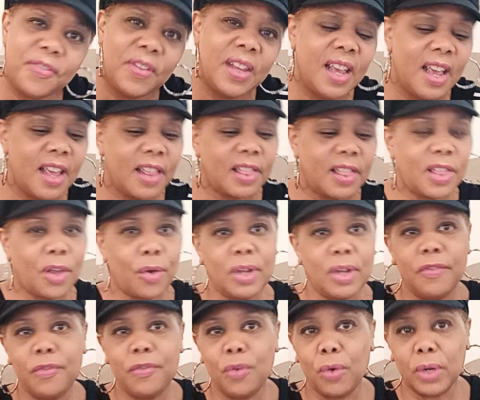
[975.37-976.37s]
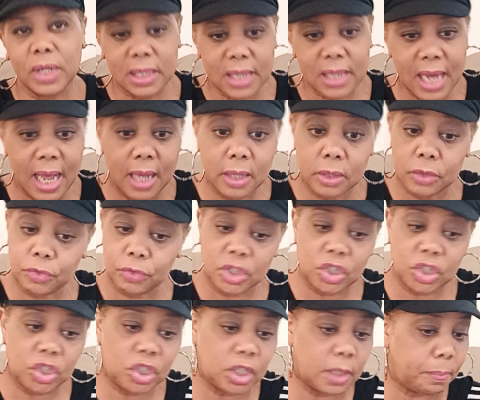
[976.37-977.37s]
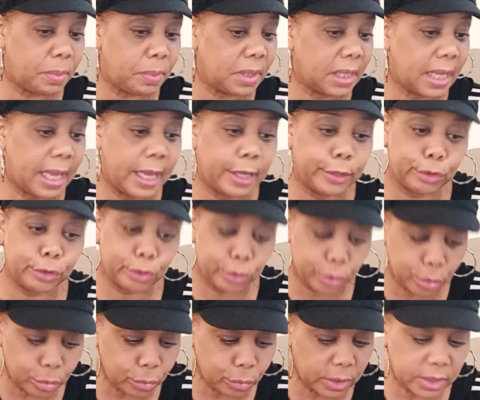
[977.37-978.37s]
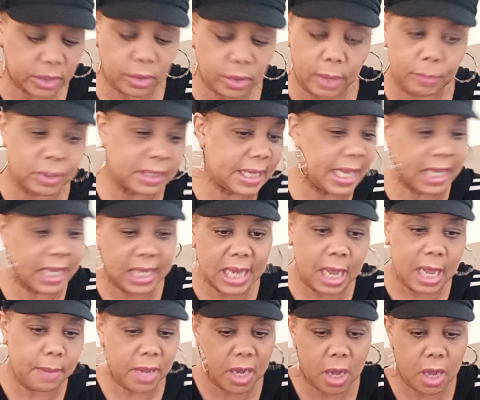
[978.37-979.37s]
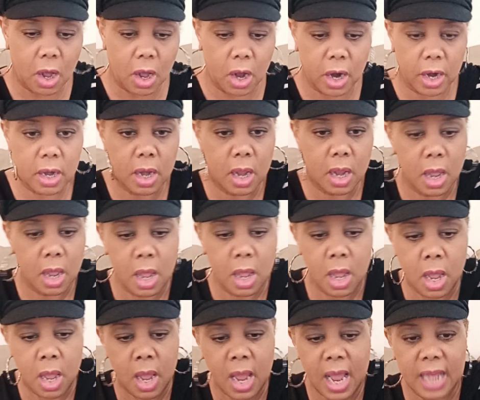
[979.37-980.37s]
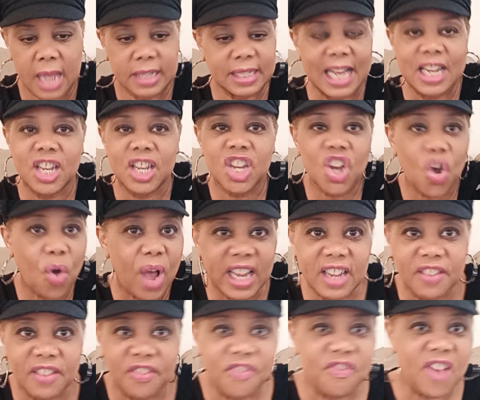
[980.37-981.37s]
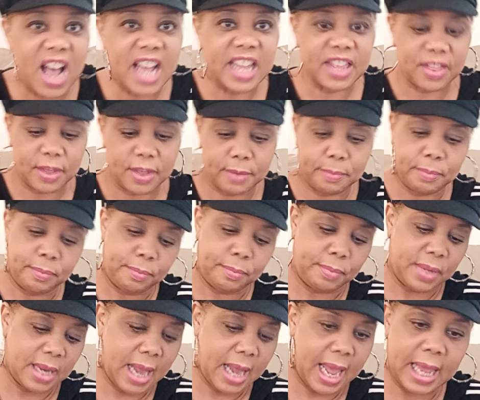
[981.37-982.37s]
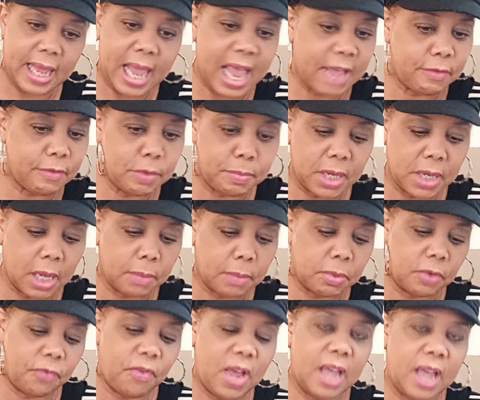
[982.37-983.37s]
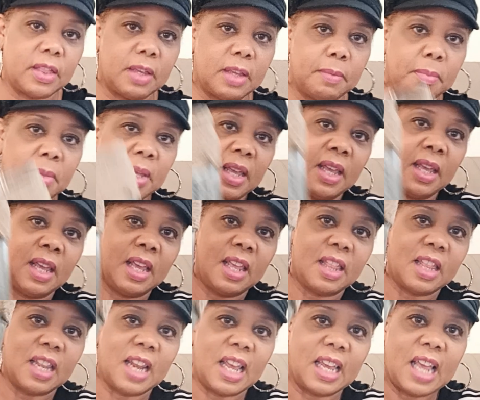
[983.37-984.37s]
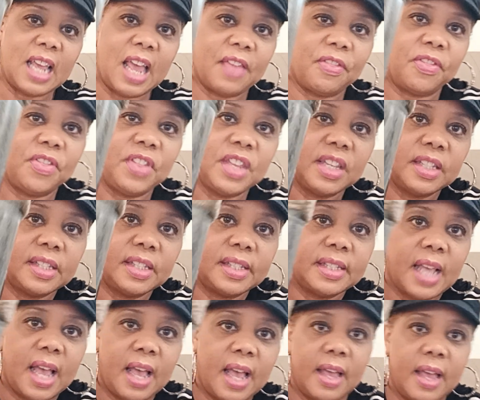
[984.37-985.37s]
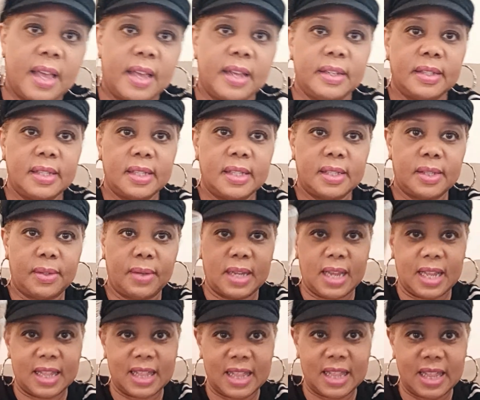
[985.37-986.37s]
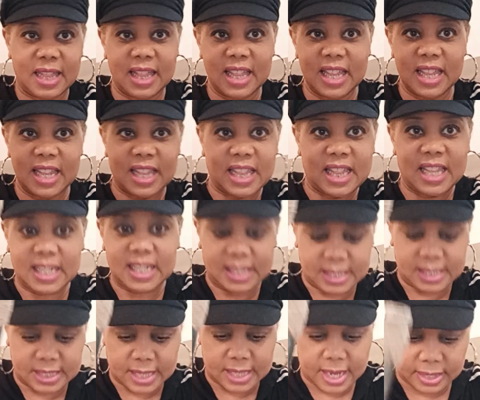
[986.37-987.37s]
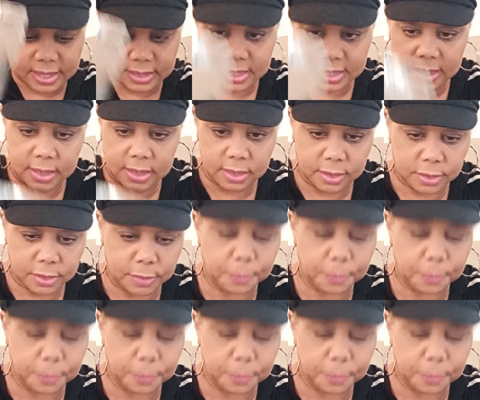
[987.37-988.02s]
$30, $40 for shipping. Can't do it. So I'm going to take it out of my cart. I said, I know I can find them, but I haven't been able to find them. Then I got this size. So I got this size here.